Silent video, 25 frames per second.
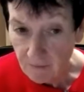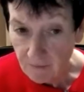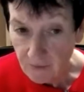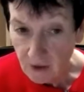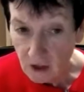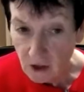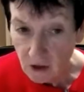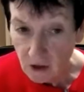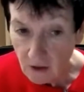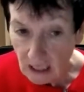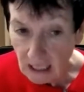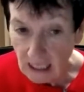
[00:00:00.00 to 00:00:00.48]

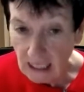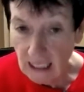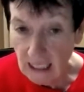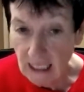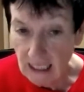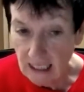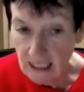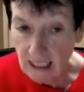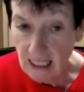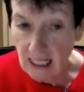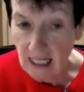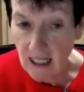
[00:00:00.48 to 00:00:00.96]
you
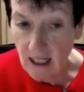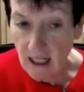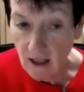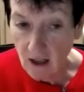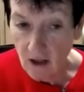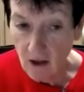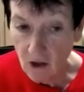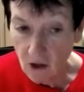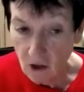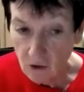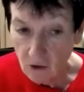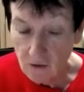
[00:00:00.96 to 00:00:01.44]
can't
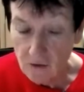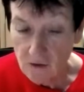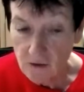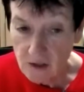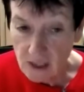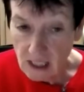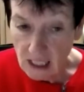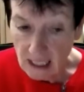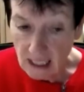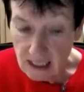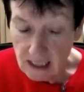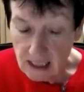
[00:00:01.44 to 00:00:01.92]
now
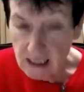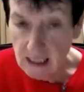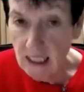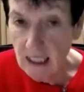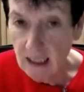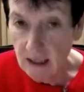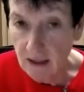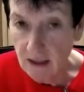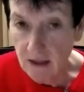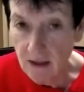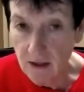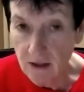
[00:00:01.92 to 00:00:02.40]
lose a
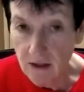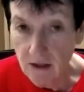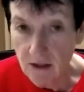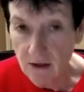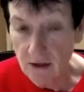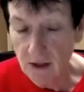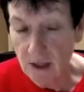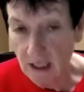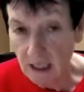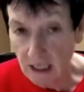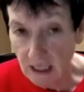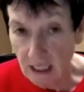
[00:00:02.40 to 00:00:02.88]
second
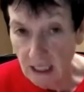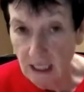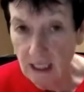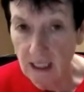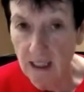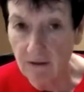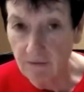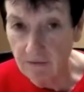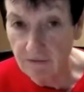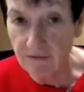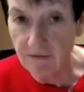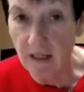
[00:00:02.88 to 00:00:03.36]
to
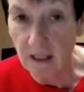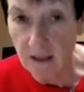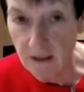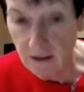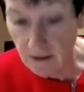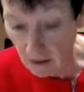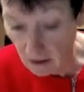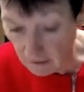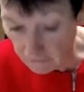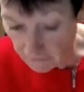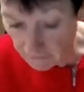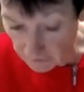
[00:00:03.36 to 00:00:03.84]
get in front
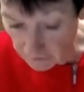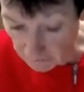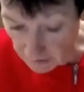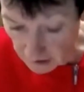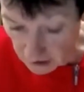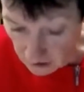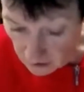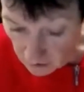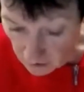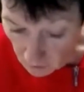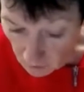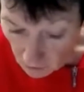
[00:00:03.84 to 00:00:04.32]
of the
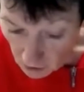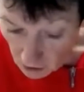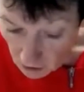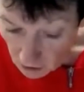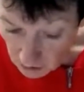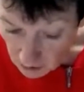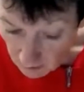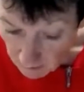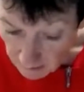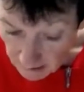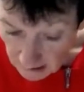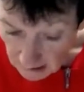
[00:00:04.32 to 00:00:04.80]
rest of the world.
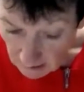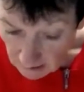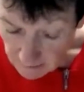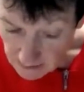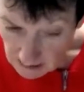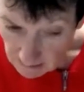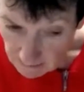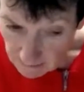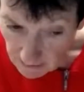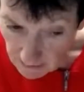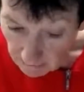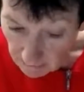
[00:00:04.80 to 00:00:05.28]
And I'll pick up
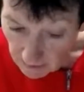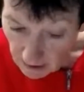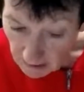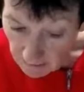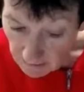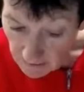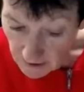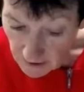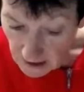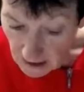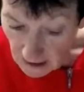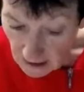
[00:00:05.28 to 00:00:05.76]
some of the
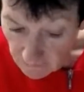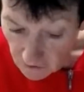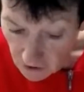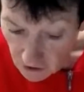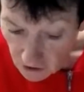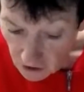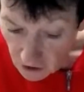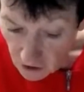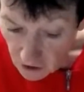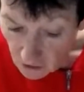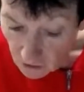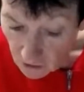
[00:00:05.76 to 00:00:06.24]
themes Nev's
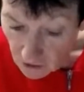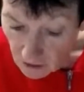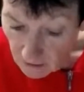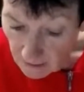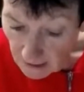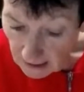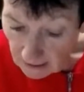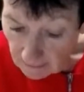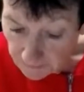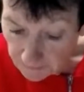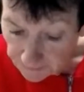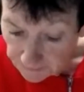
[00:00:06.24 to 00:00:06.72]
just talked
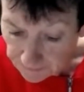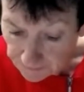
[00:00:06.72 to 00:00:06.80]
about.